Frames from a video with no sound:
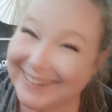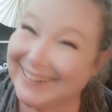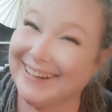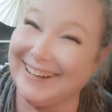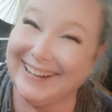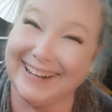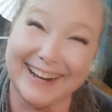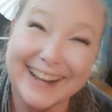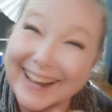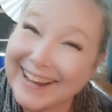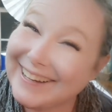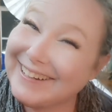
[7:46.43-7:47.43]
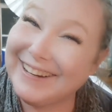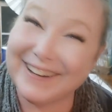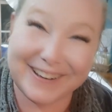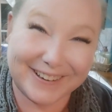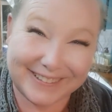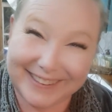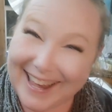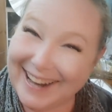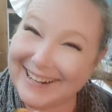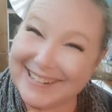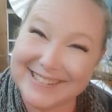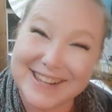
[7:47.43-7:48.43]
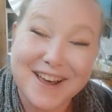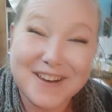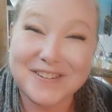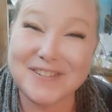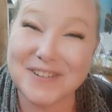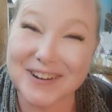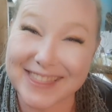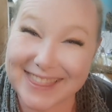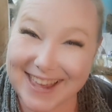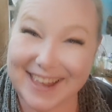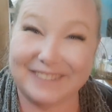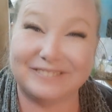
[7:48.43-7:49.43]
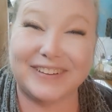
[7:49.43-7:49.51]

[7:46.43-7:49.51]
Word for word: And, you know, that is your thing,